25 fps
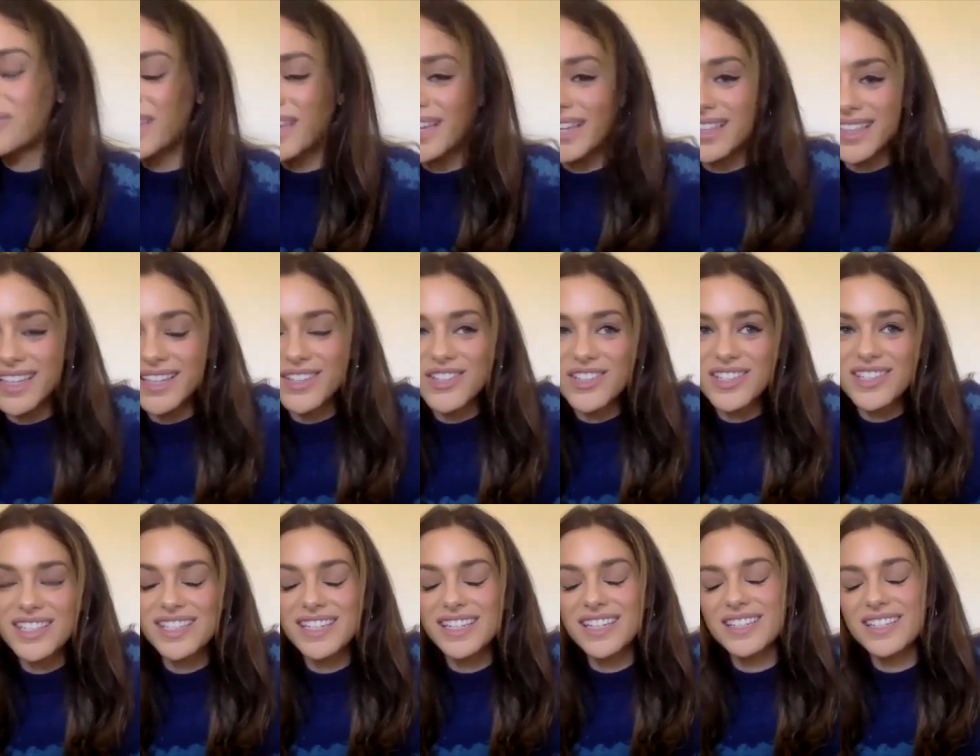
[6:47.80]
they they
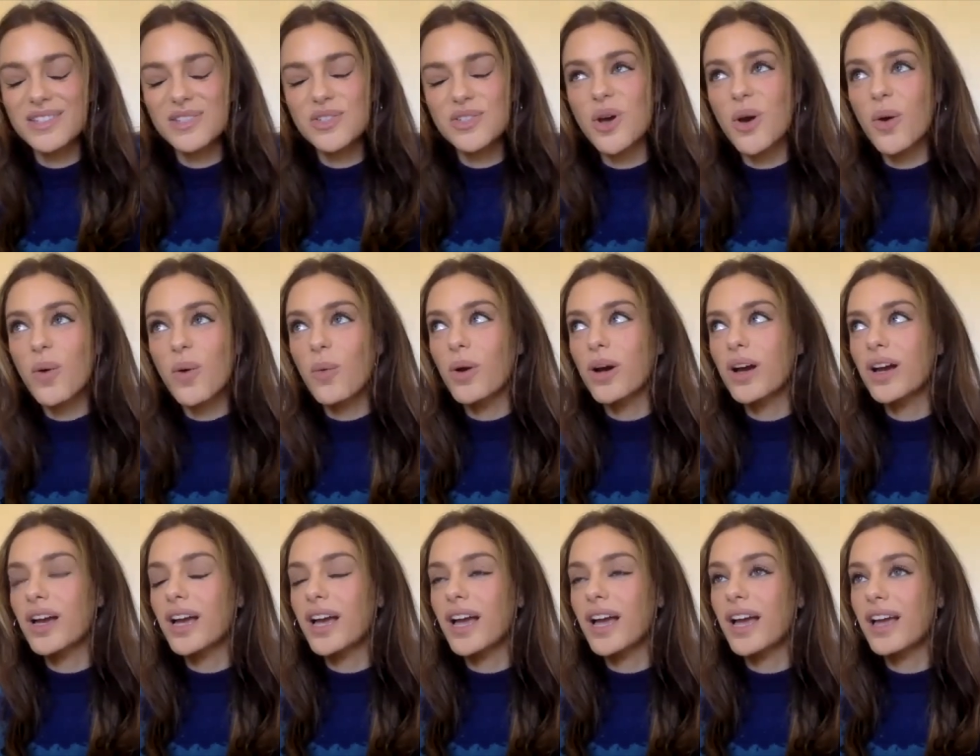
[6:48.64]
just so
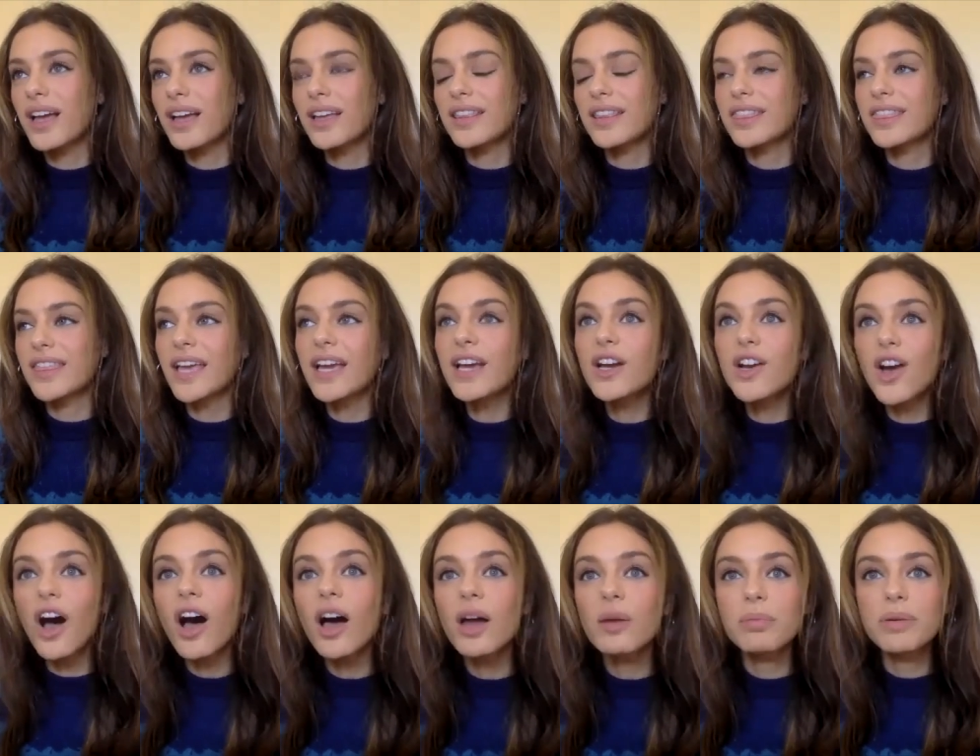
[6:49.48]
thank
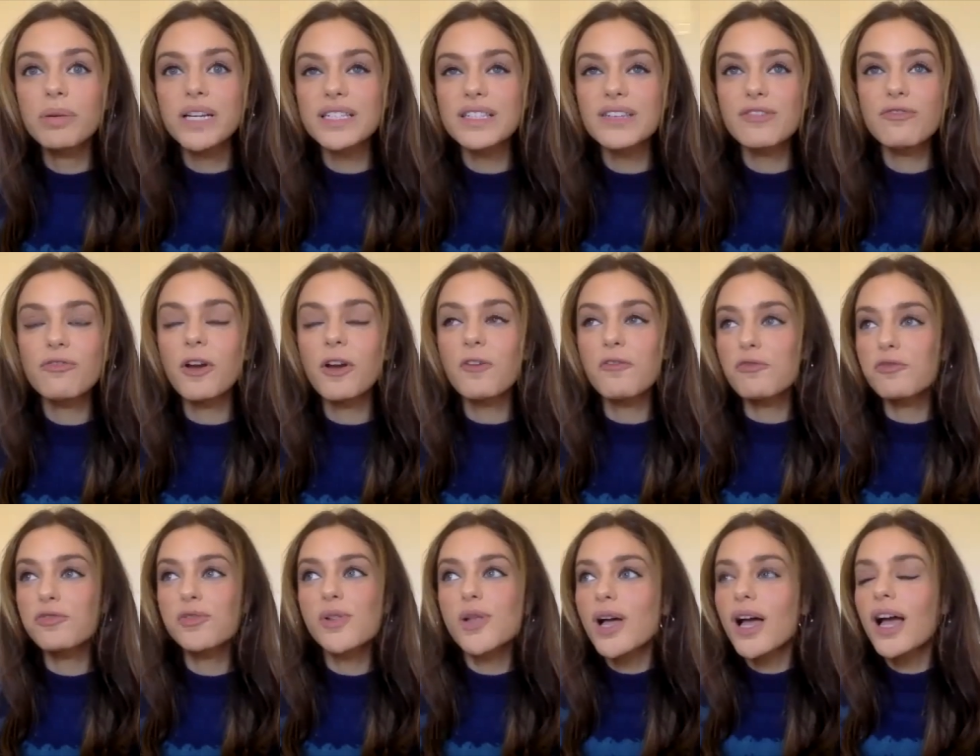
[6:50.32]
God because if I,
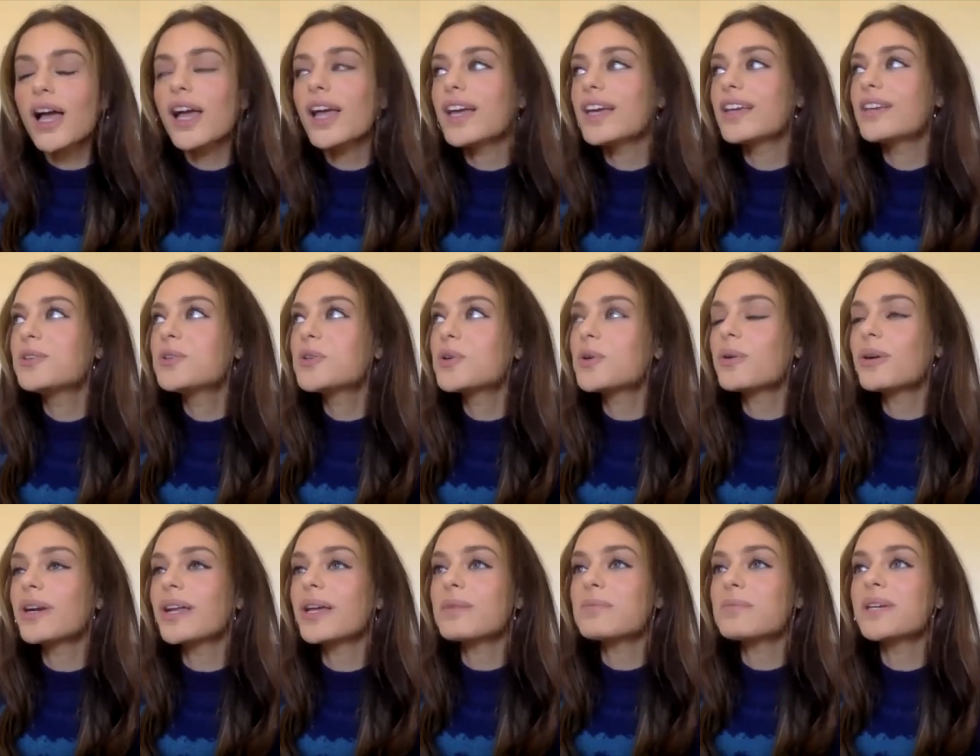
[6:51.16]
you know
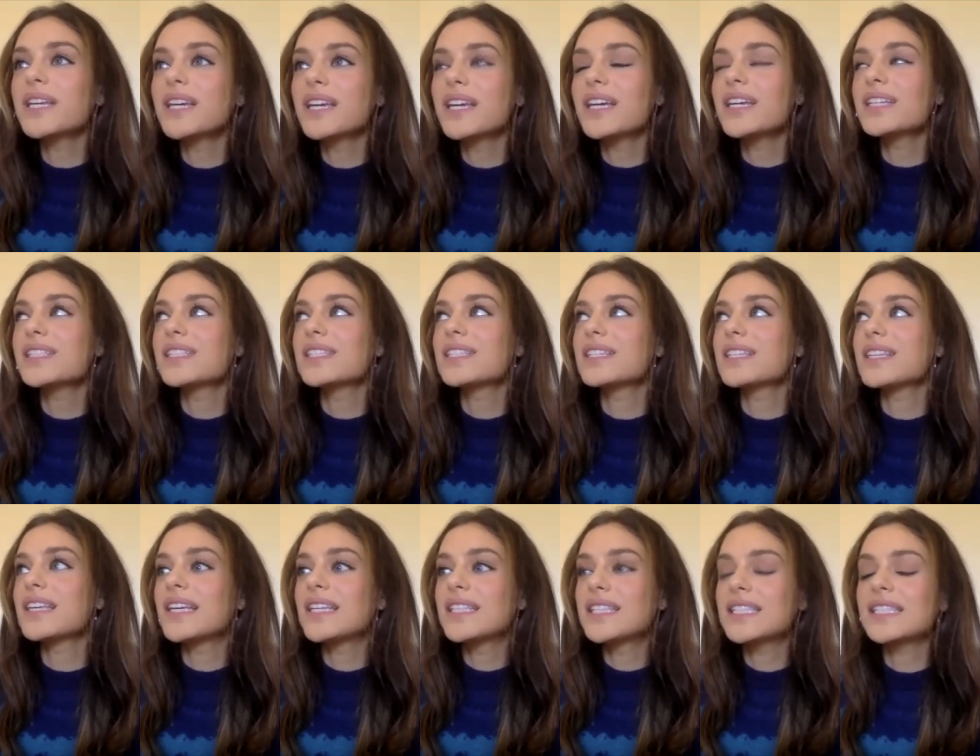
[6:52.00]
what I mean, it's
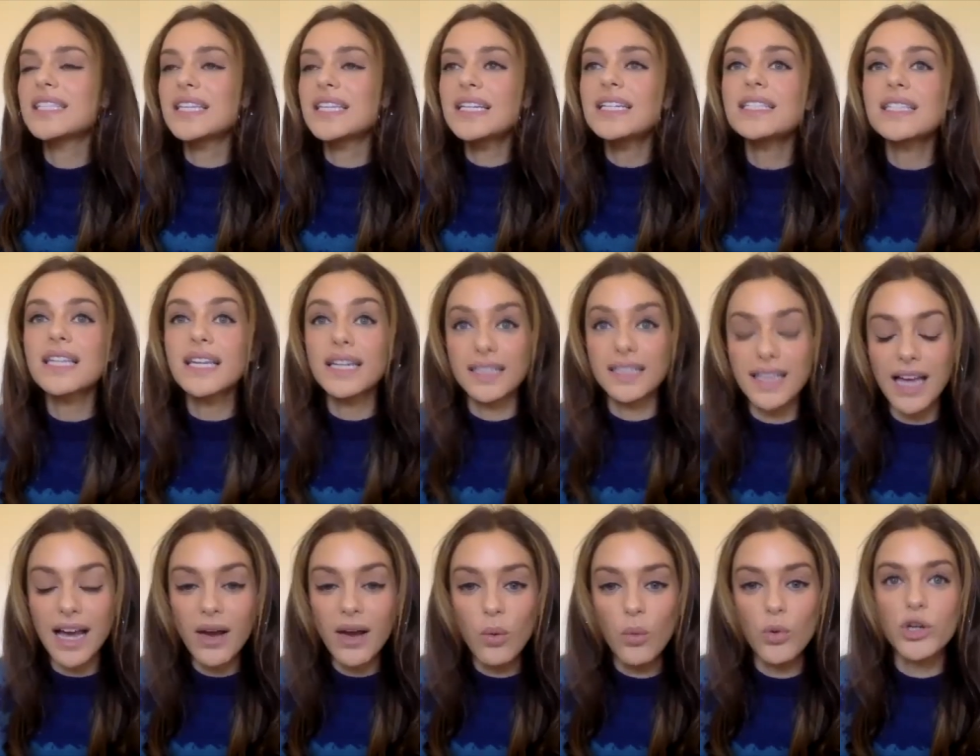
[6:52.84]
it's things like
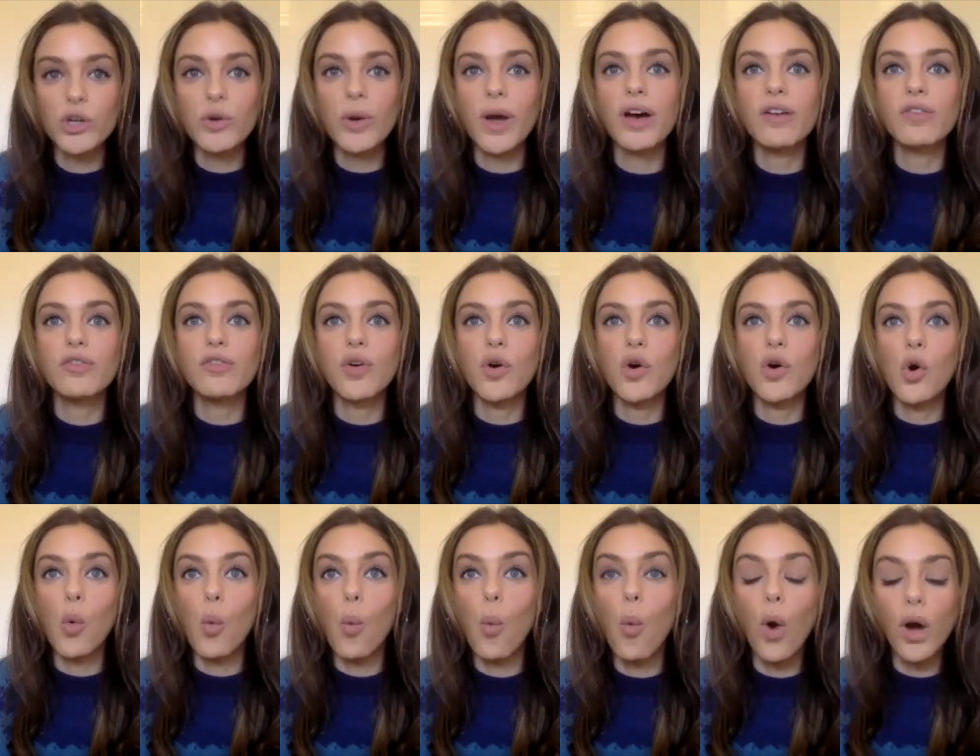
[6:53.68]
that when you have
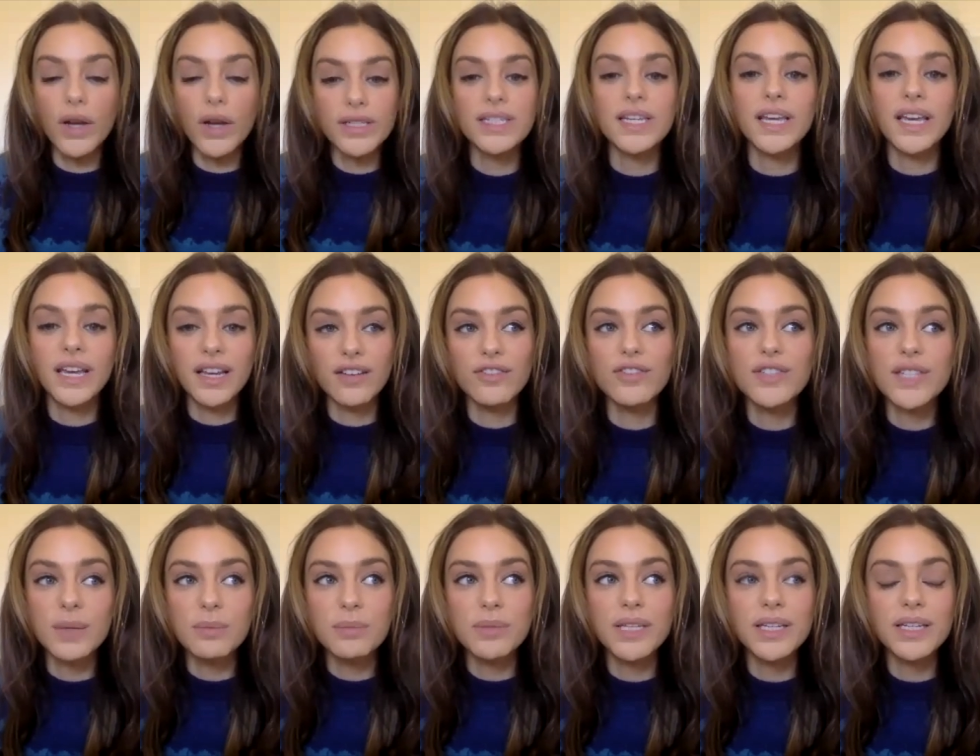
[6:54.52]
one take of
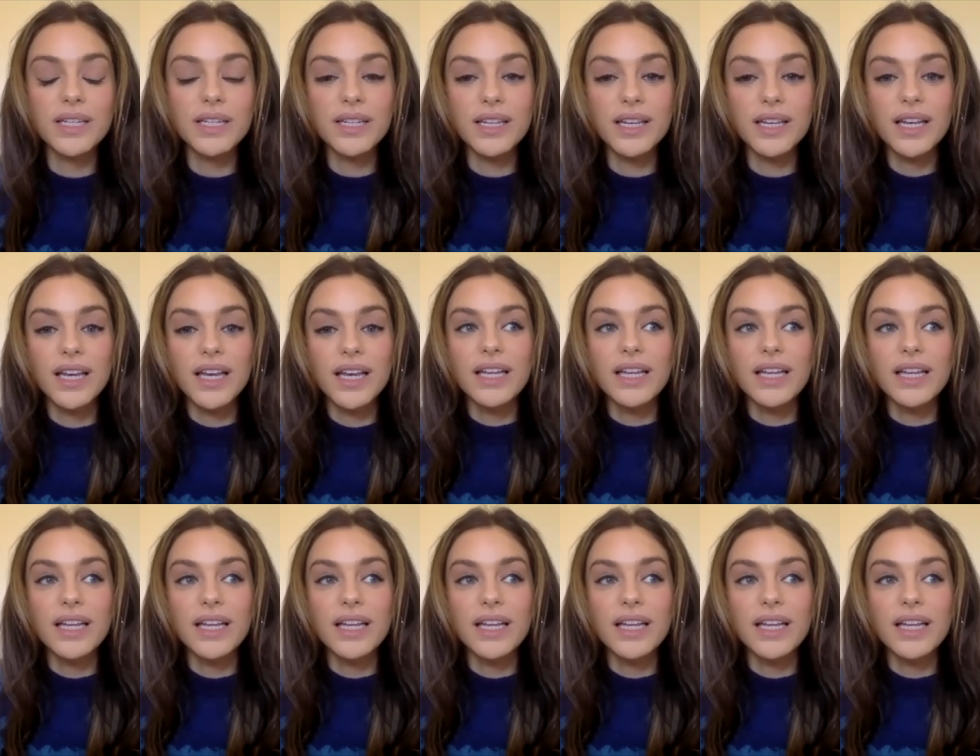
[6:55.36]
something.